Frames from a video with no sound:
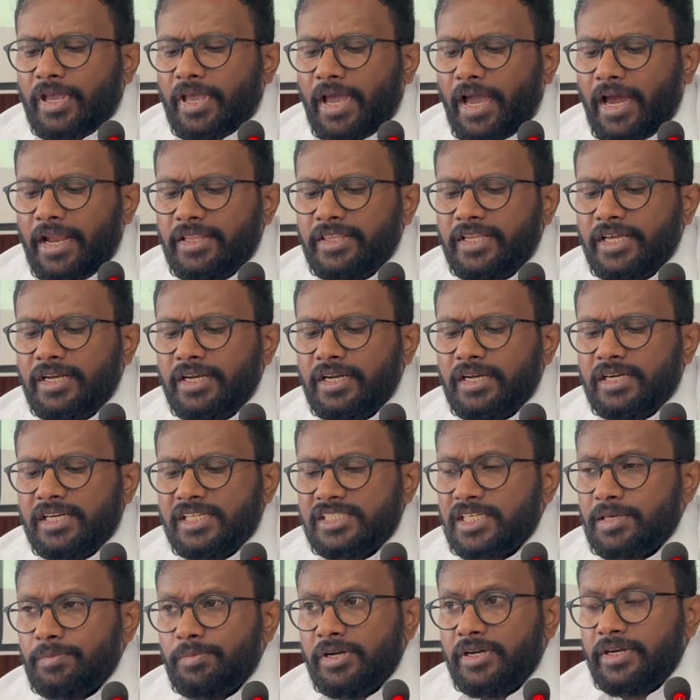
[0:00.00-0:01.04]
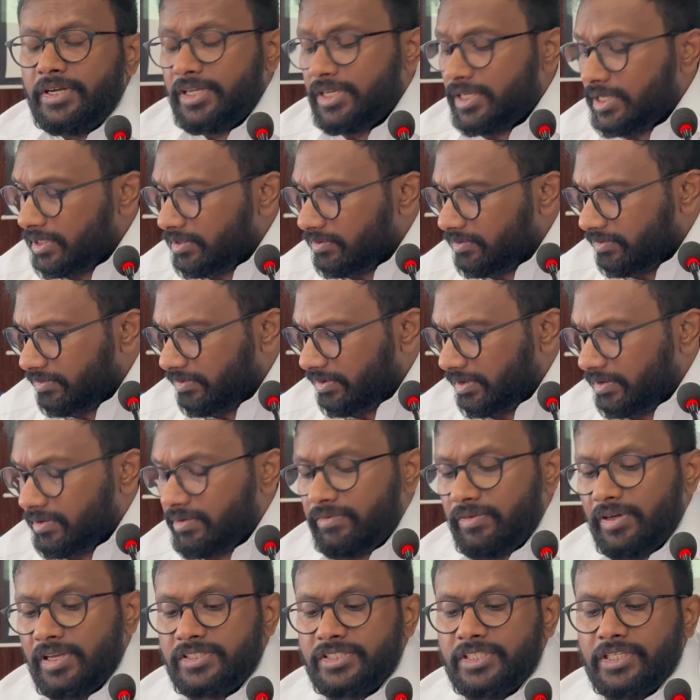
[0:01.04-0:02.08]
And then the disability,
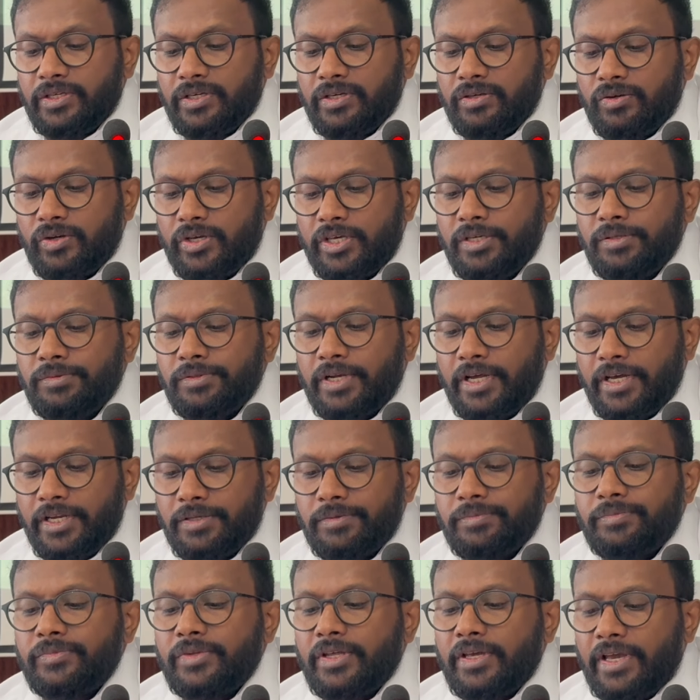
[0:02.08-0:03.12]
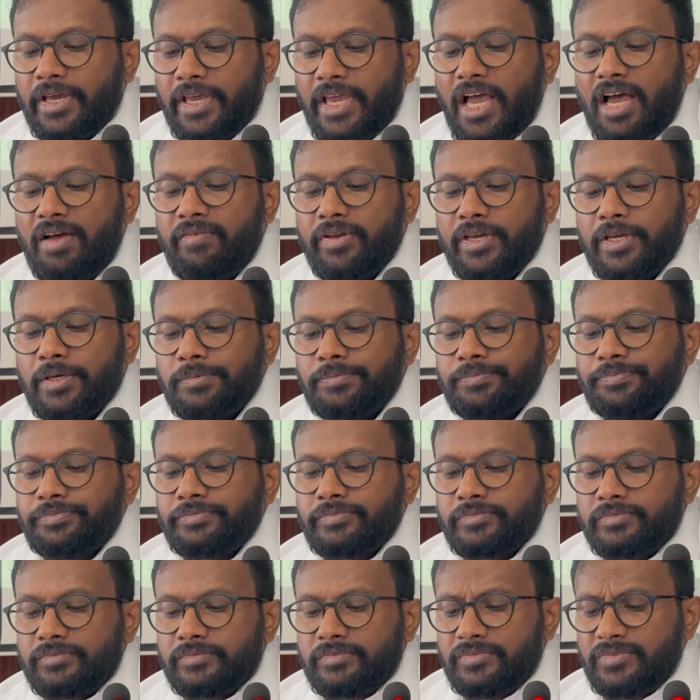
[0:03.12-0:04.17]
we see, simple. Airway,
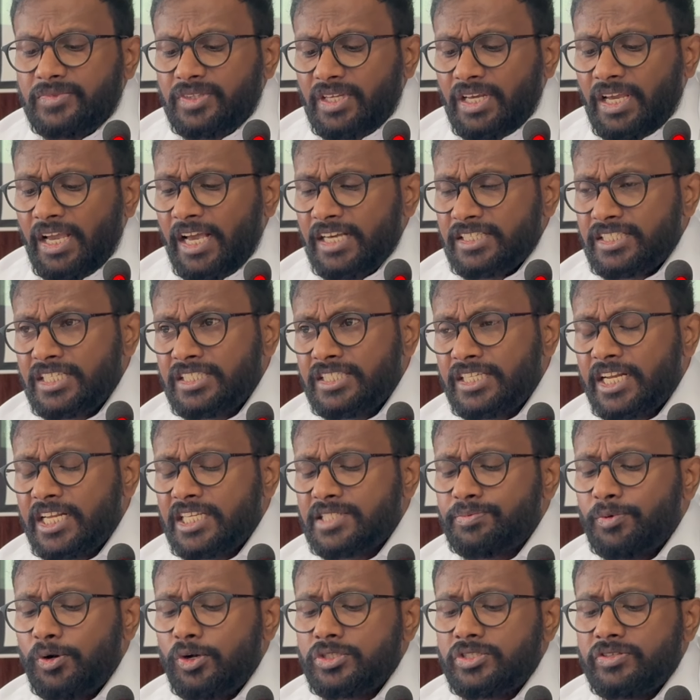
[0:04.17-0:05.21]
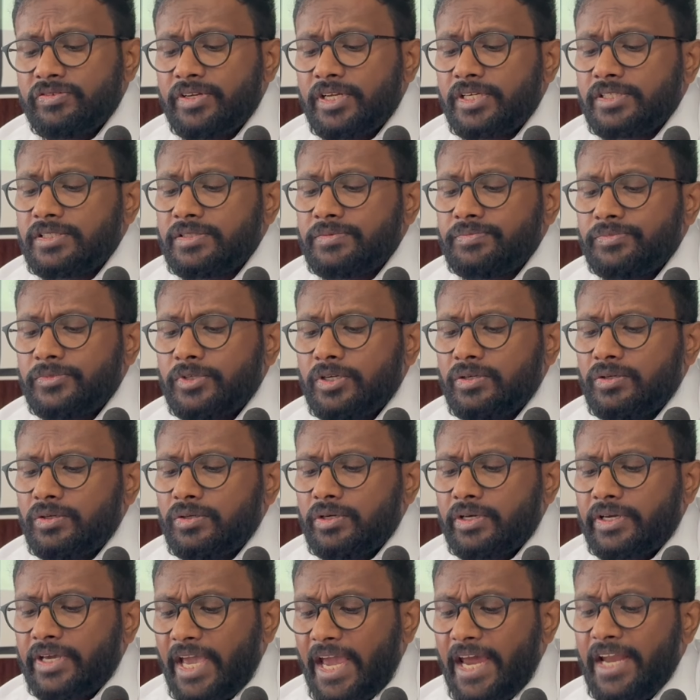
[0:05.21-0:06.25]
assess the responsiveness,
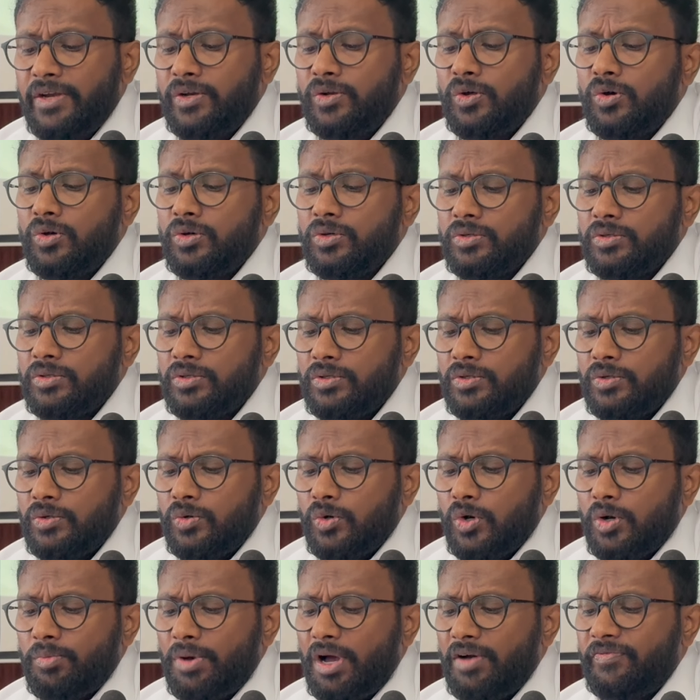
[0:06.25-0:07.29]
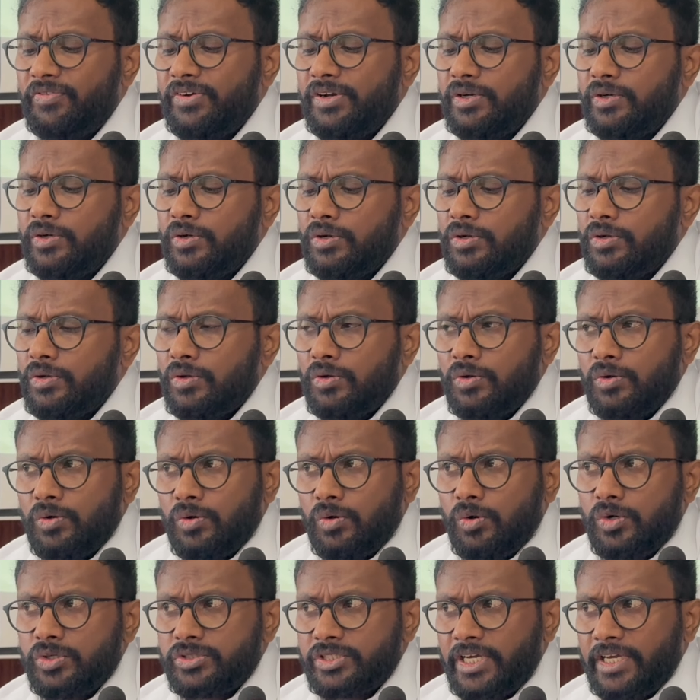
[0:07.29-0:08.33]
can talk or muffled
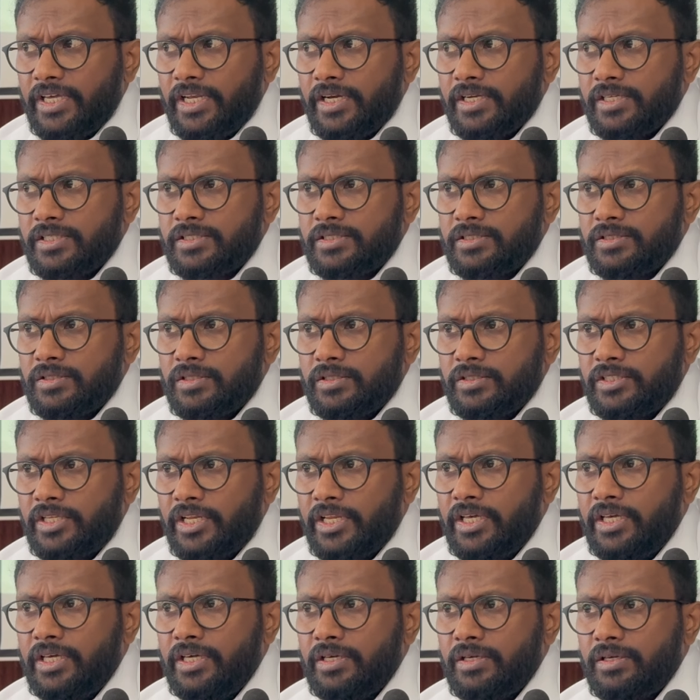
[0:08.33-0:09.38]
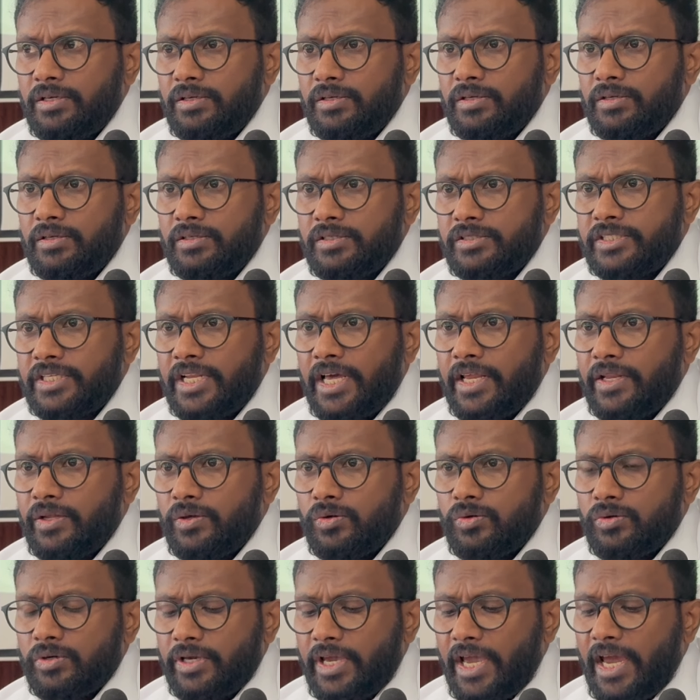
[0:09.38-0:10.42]
or silence. 3 scenarios.